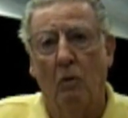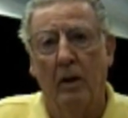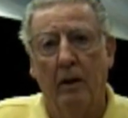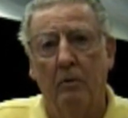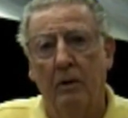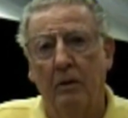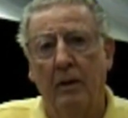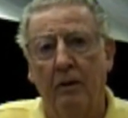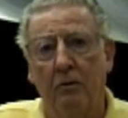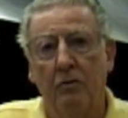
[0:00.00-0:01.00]
Well, they would
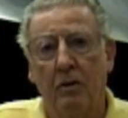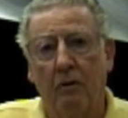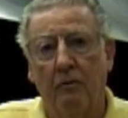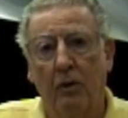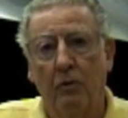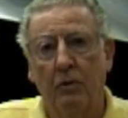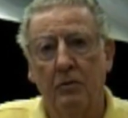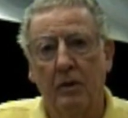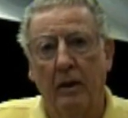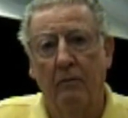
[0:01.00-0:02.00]
they used our
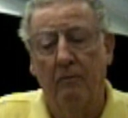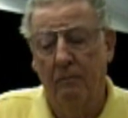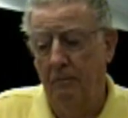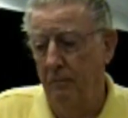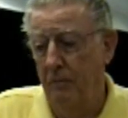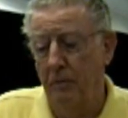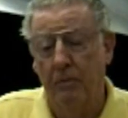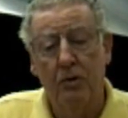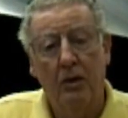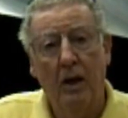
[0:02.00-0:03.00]
photos then
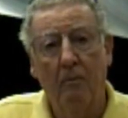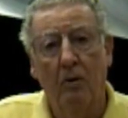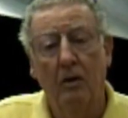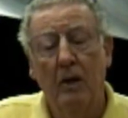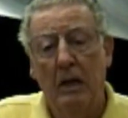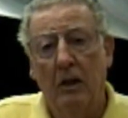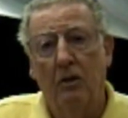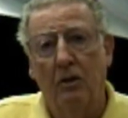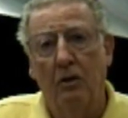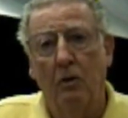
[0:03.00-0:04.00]
from this camera
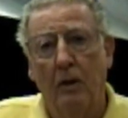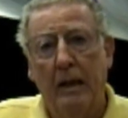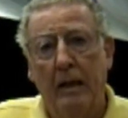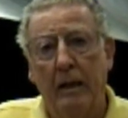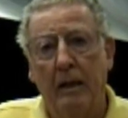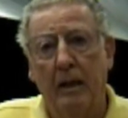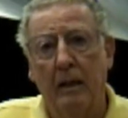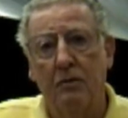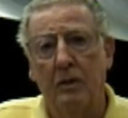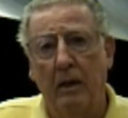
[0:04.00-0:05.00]
to go ahead
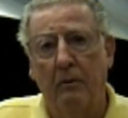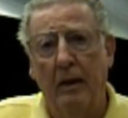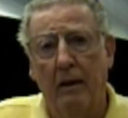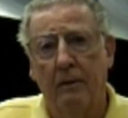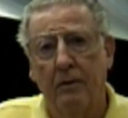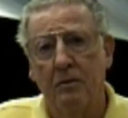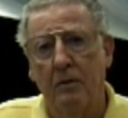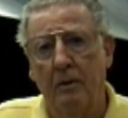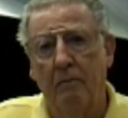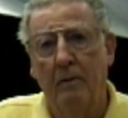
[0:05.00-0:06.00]
and say, yeah,
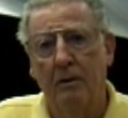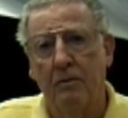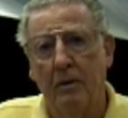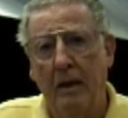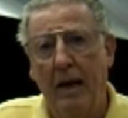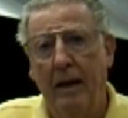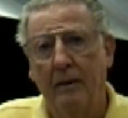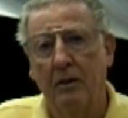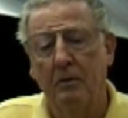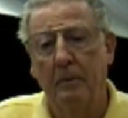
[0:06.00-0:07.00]
there's a there's a
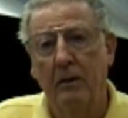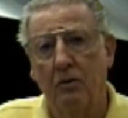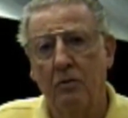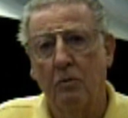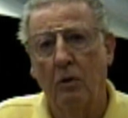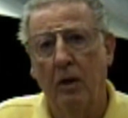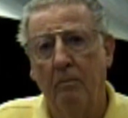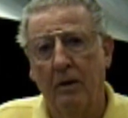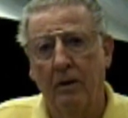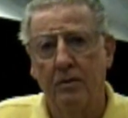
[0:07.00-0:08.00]
tank that's been
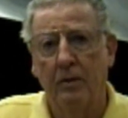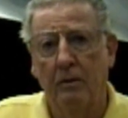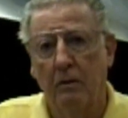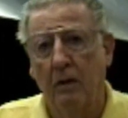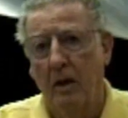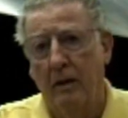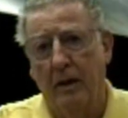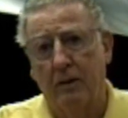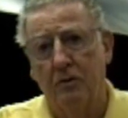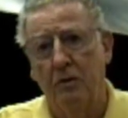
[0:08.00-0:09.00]
destroyed because either
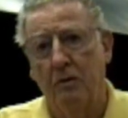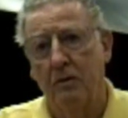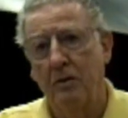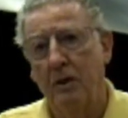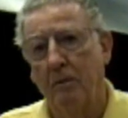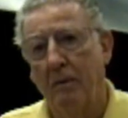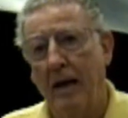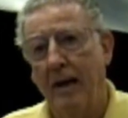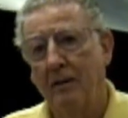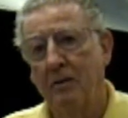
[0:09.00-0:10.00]
they could you could see the
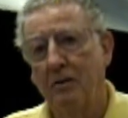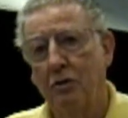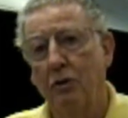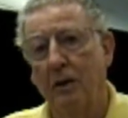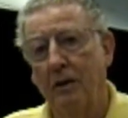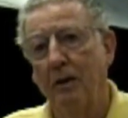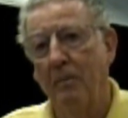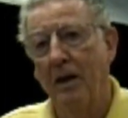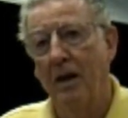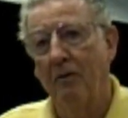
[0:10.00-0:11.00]
black soot
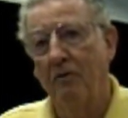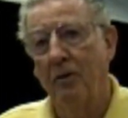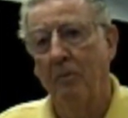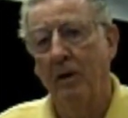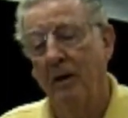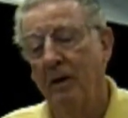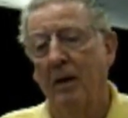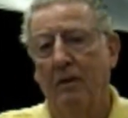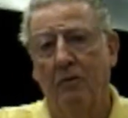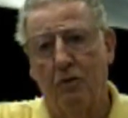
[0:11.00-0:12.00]
coming out from it,
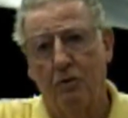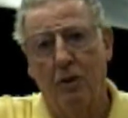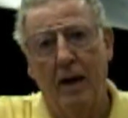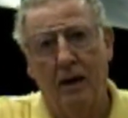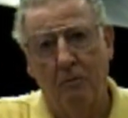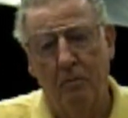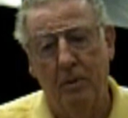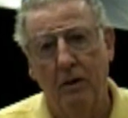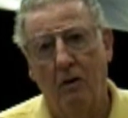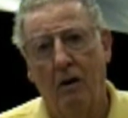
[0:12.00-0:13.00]
the track
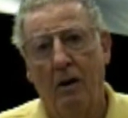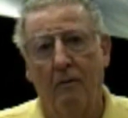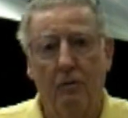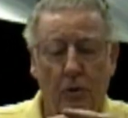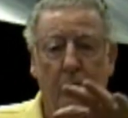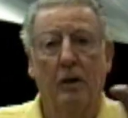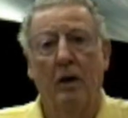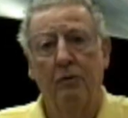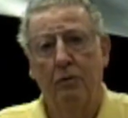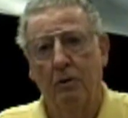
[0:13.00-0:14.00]
would be off, or the
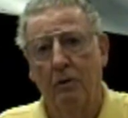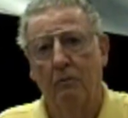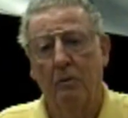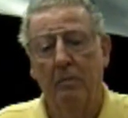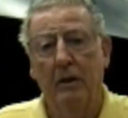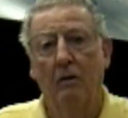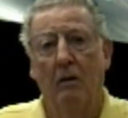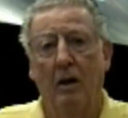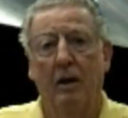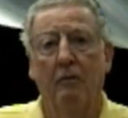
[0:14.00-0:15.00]
gun turret would be
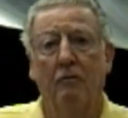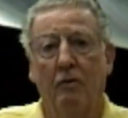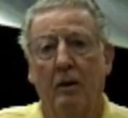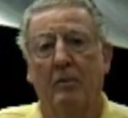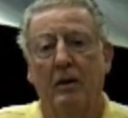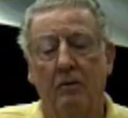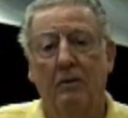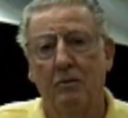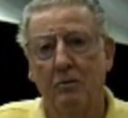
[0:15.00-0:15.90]
gone from it.